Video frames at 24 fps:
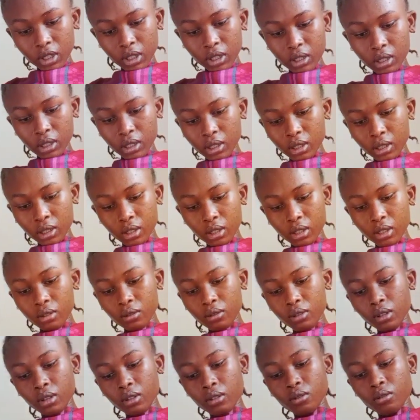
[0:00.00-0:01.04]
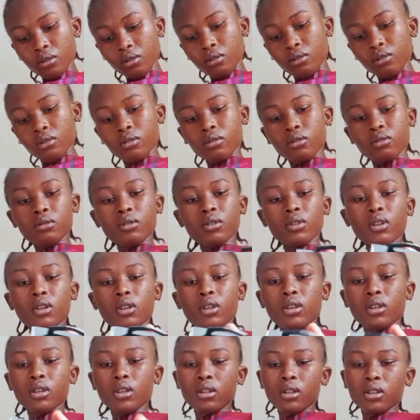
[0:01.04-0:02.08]
it is sealed or not.
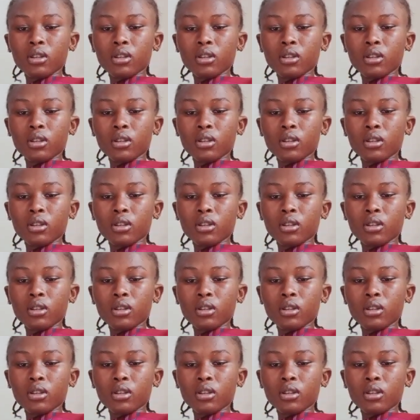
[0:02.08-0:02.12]
Okay.